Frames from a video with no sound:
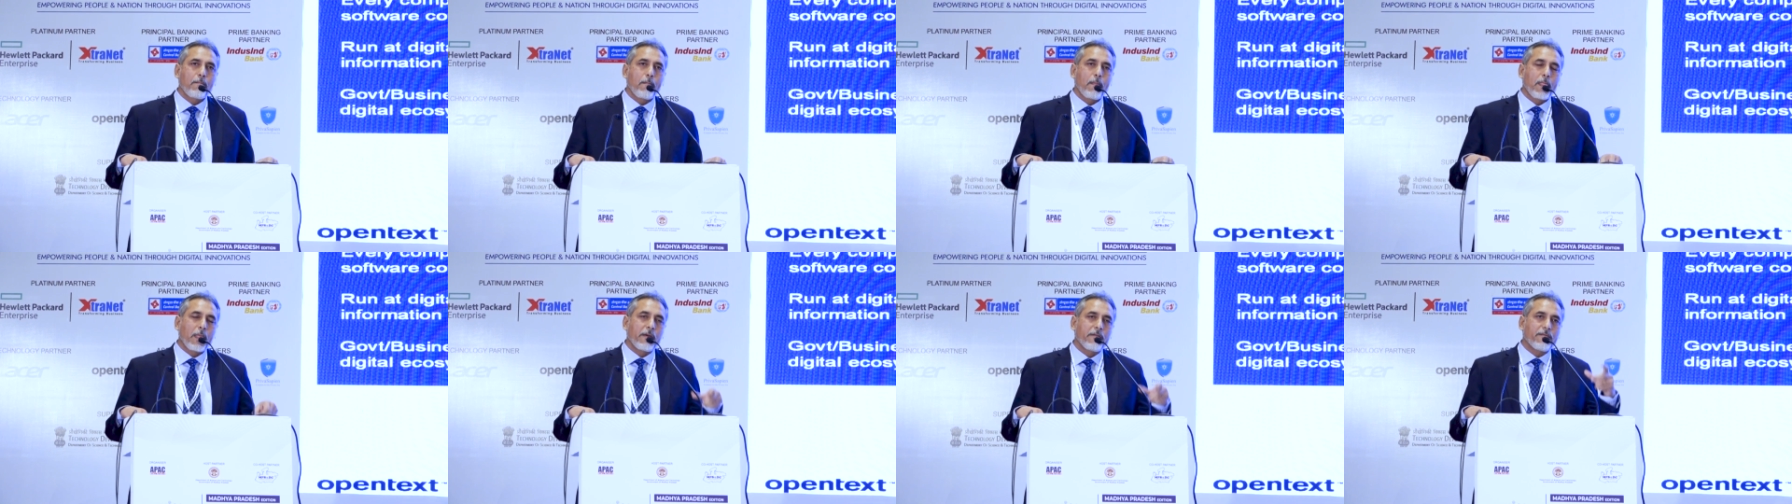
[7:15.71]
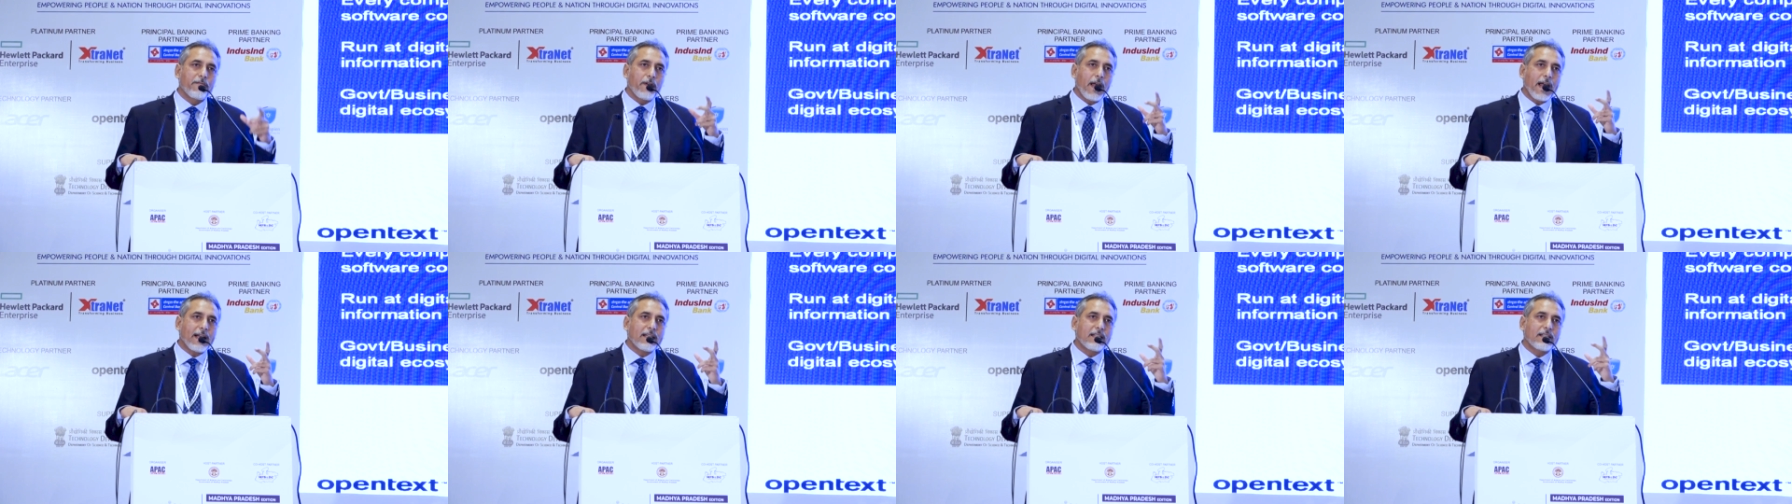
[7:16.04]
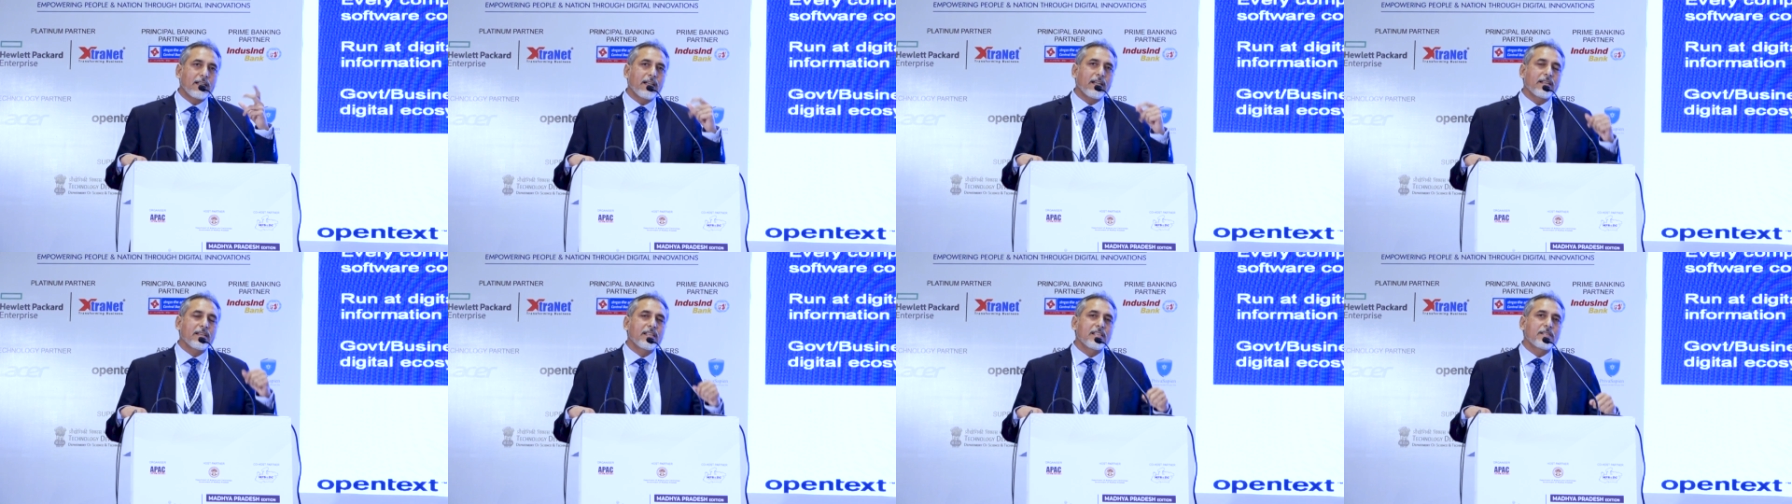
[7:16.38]

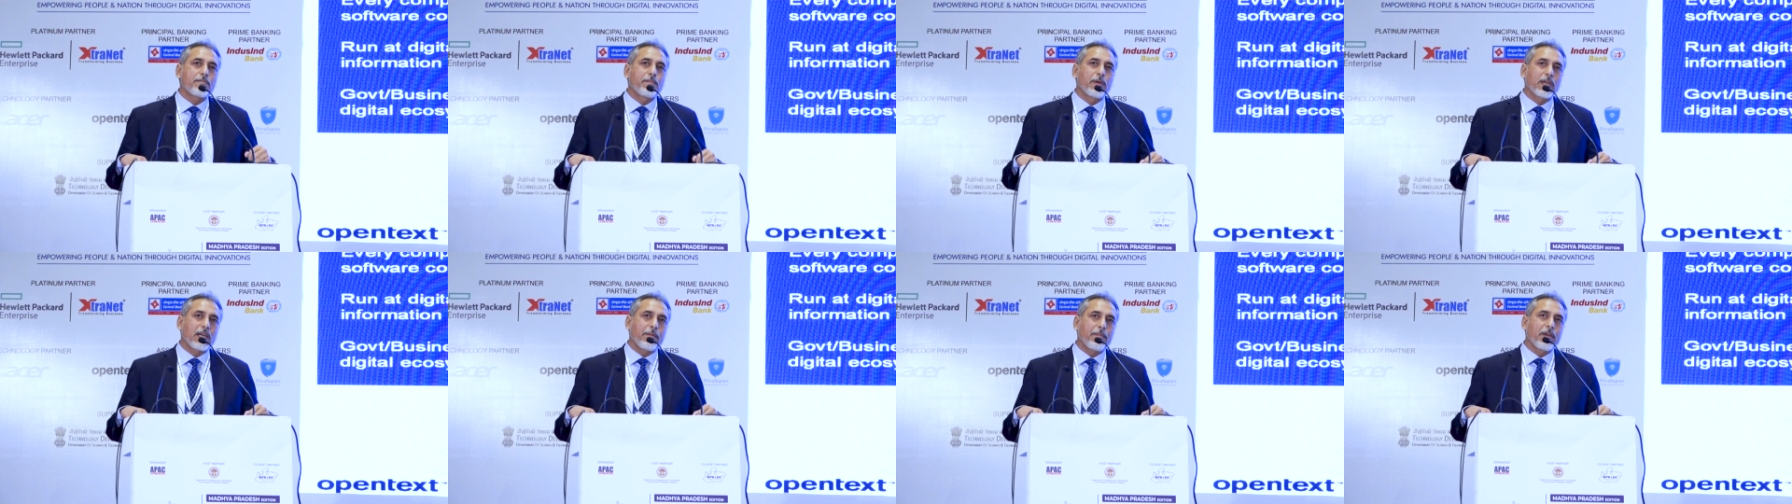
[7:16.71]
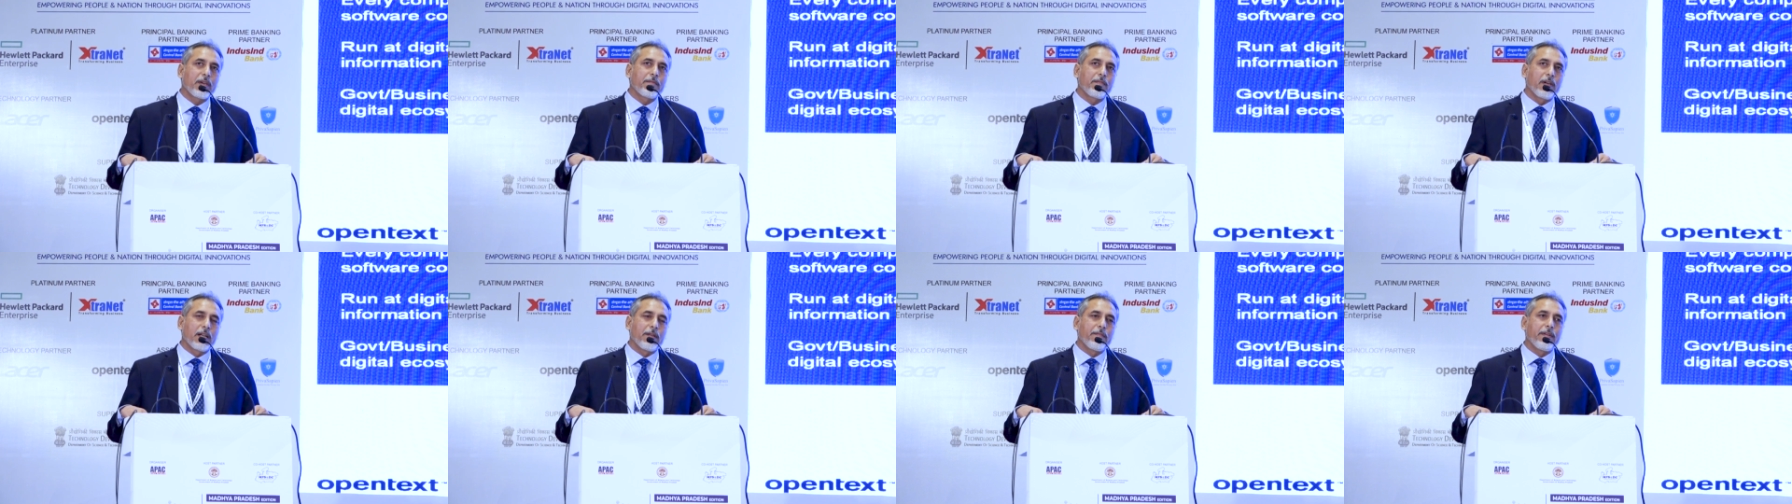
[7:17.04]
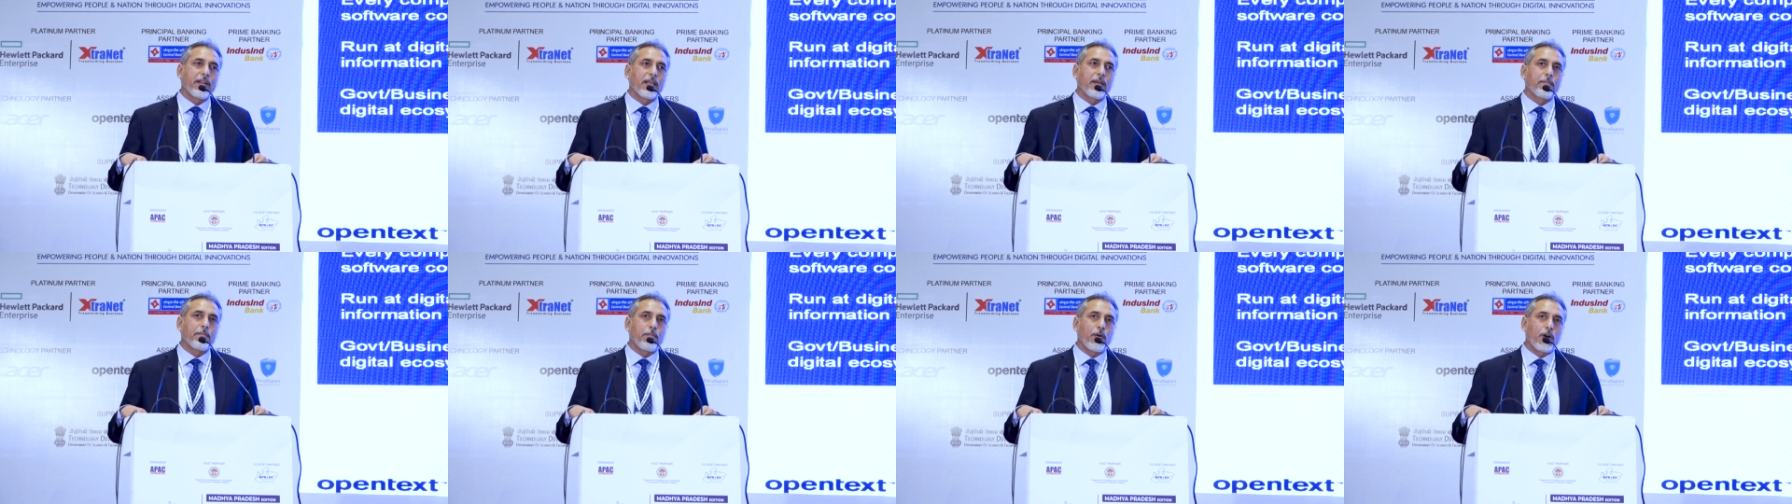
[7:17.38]
factor is becoming very,
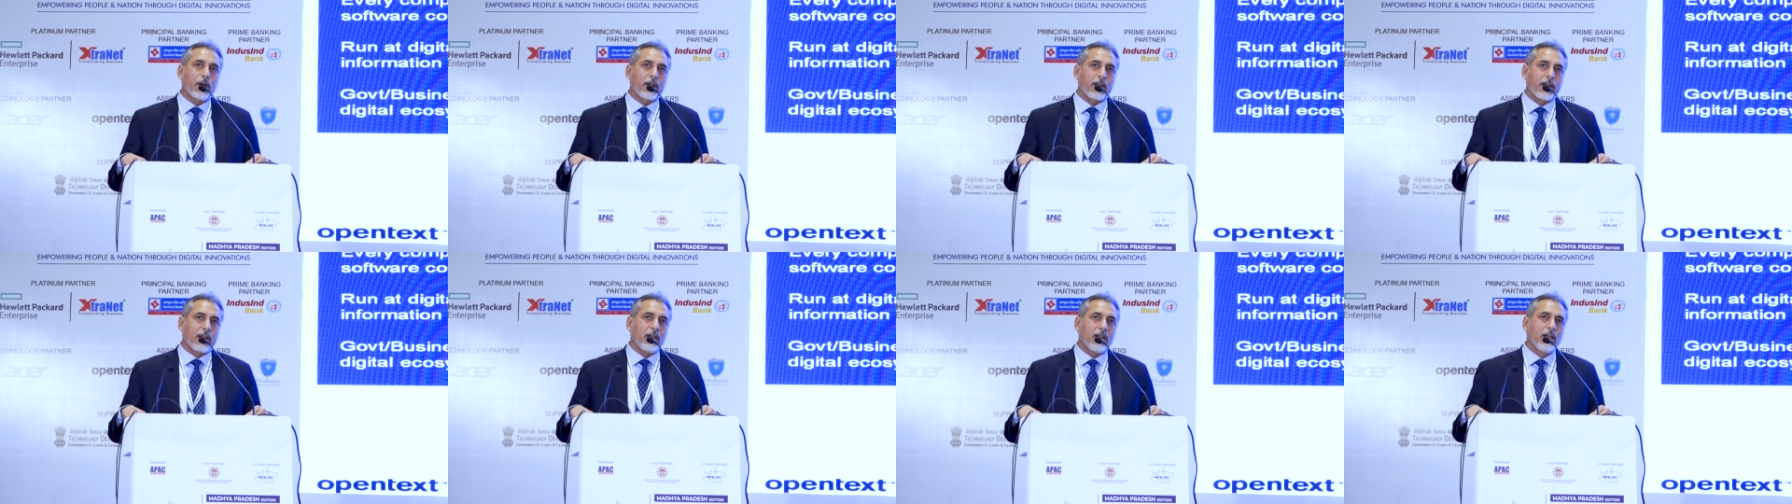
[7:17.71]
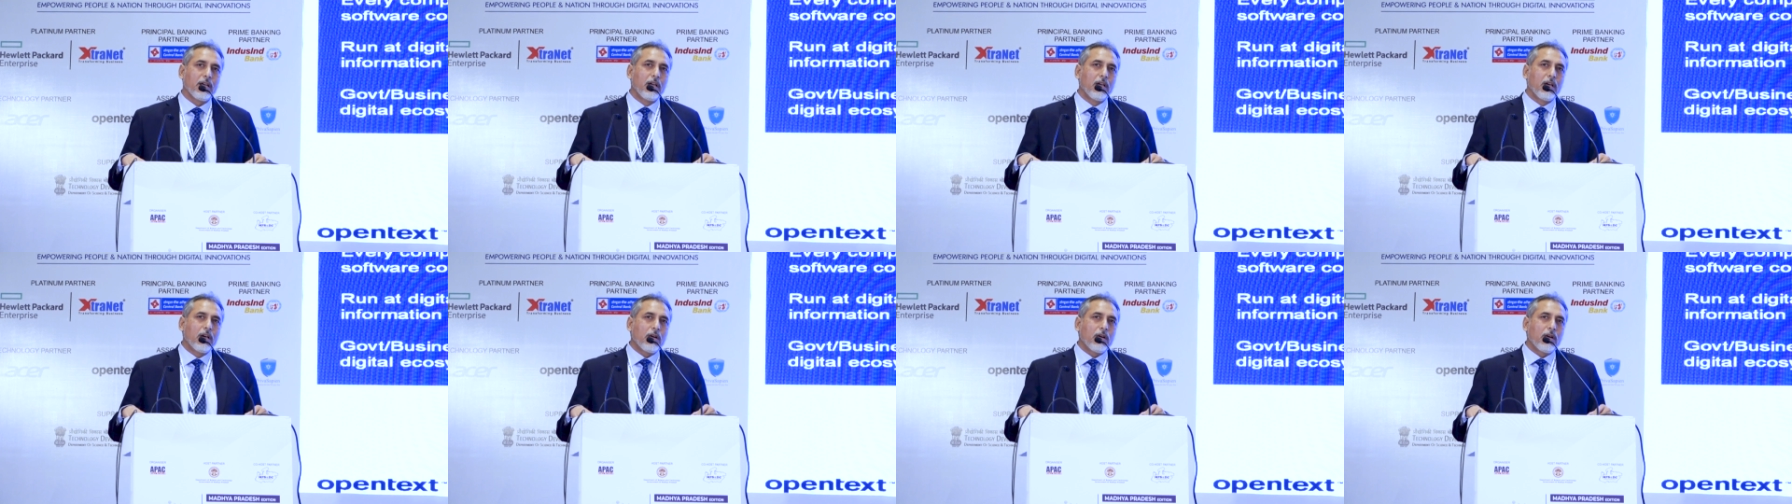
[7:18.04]
very important,